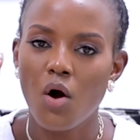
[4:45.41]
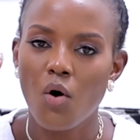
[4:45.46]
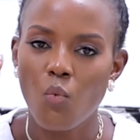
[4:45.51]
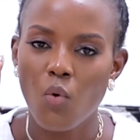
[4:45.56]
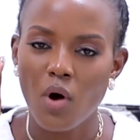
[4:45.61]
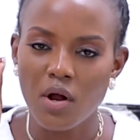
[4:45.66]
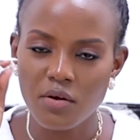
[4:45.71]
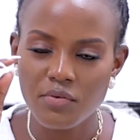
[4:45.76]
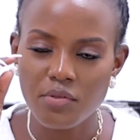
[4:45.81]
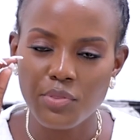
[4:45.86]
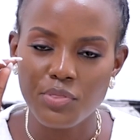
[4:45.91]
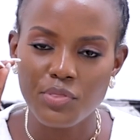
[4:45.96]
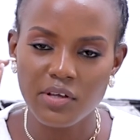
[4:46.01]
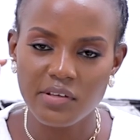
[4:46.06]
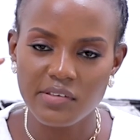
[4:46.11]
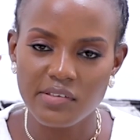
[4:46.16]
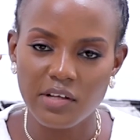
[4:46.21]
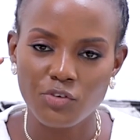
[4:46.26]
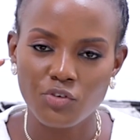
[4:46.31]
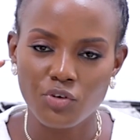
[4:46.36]
one of the
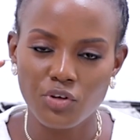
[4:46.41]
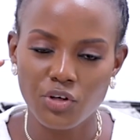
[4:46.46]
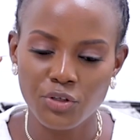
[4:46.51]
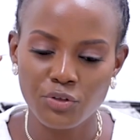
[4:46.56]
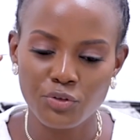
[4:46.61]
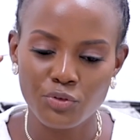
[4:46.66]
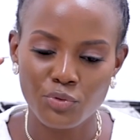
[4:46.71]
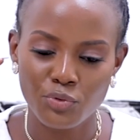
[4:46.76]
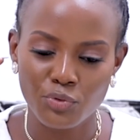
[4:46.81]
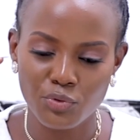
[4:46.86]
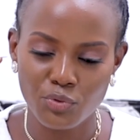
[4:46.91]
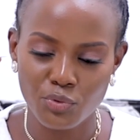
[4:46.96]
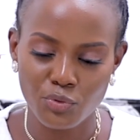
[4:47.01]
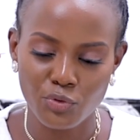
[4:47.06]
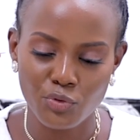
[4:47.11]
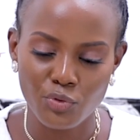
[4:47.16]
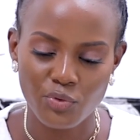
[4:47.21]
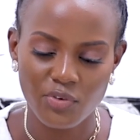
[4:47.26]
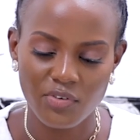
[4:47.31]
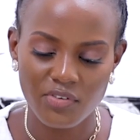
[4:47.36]
things that you need to do
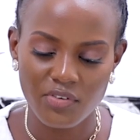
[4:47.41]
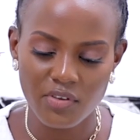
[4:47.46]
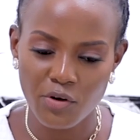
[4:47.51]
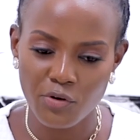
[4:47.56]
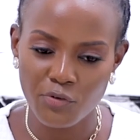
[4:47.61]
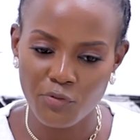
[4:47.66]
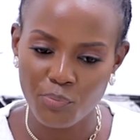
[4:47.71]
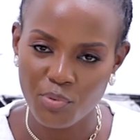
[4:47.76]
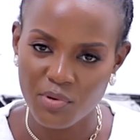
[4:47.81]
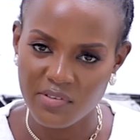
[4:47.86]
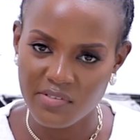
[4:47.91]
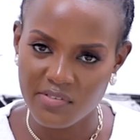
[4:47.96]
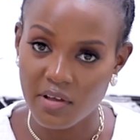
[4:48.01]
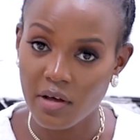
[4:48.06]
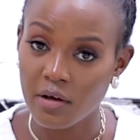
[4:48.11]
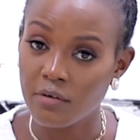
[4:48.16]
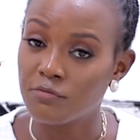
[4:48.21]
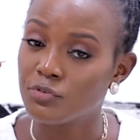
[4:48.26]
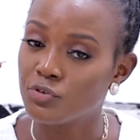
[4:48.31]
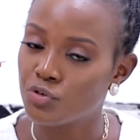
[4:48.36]
to
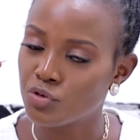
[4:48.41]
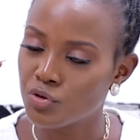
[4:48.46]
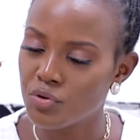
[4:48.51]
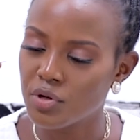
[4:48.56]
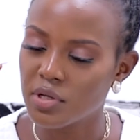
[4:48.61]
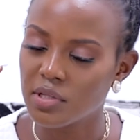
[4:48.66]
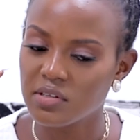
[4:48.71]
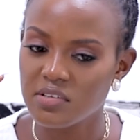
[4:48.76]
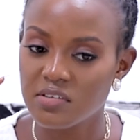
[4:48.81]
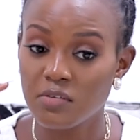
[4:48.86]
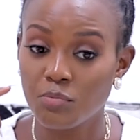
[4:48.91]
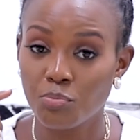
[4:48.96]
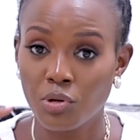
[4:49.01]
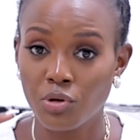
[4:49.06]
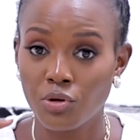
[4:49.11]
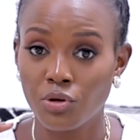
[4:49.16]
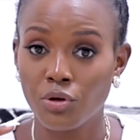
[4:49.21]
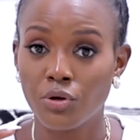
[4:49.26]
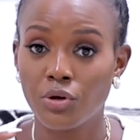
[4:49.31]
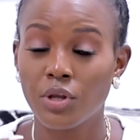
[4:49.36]
self-preserve during this
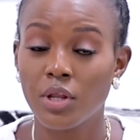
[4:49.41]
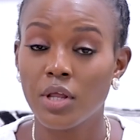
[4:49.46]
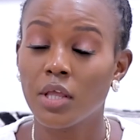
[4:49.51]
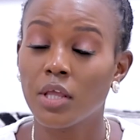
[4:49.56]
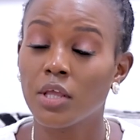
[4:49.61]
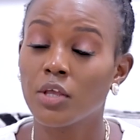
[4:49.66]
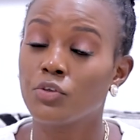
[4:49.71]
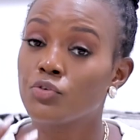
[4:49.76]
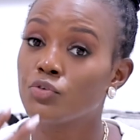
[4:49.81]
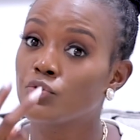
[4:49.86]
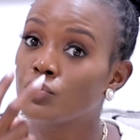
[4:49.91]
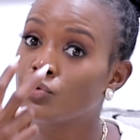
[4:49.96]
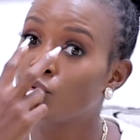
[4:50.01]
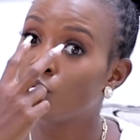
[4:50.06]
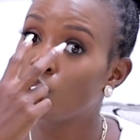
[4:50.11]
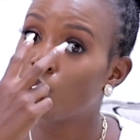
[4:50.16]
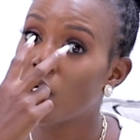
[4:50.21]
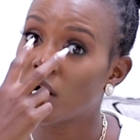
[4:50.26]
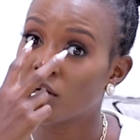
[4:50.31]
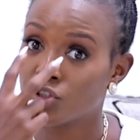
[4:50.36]
period is to
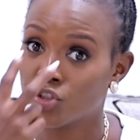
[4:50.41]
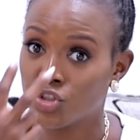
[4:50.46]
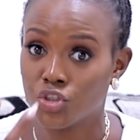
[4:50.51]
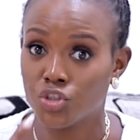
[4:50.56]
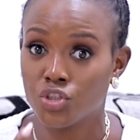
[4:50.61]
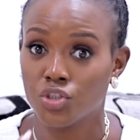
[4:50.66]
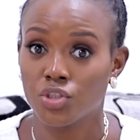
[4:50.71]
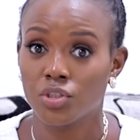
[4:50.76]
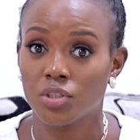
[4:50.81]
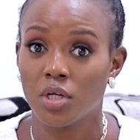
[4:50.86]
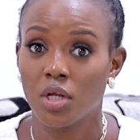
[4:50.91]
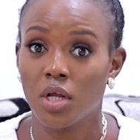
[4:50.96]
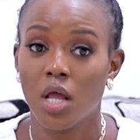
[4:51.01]
watch.